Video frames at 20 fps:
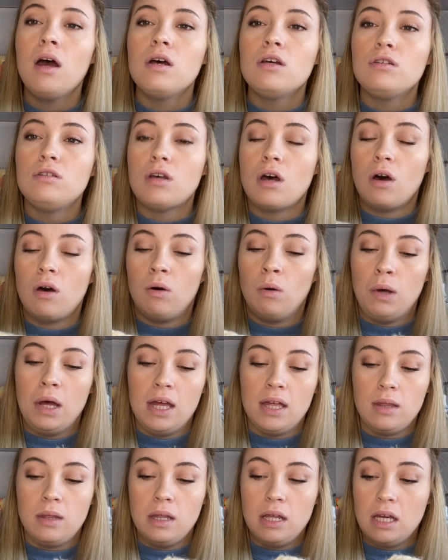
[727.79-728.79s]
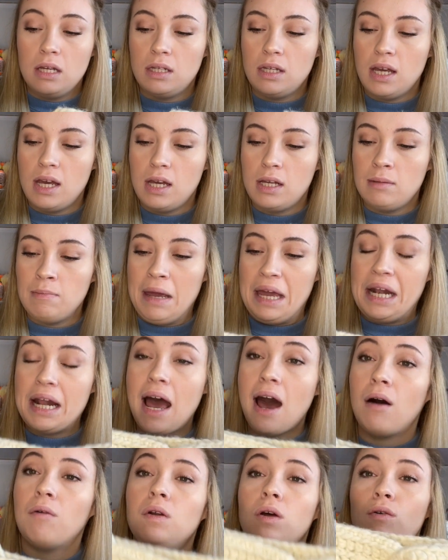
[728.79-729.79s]
So this is made
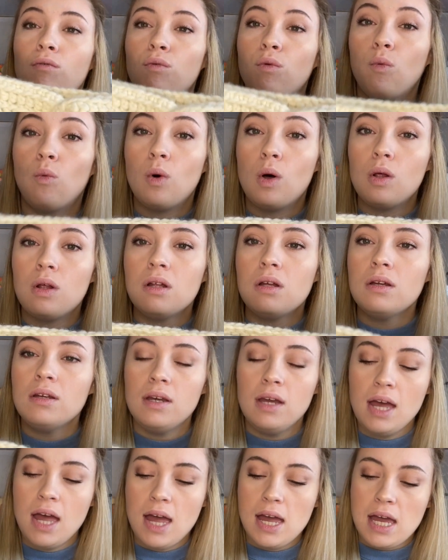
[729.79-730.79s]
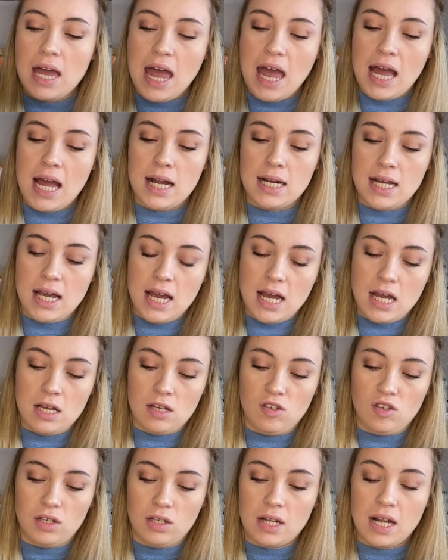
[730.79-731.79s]
out of wool, and it
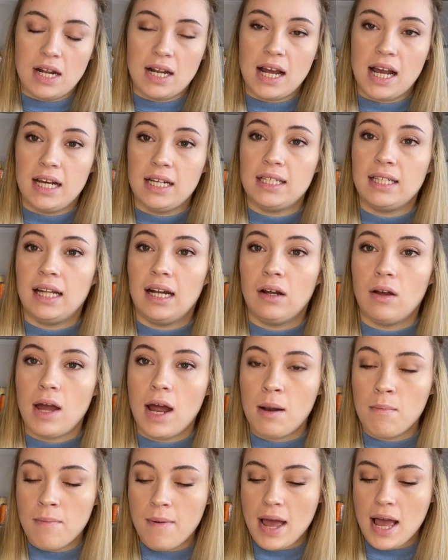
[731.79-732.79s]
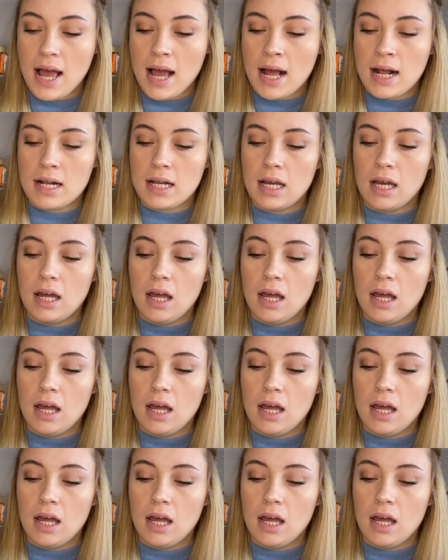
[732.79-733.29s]
is just a nice little headband,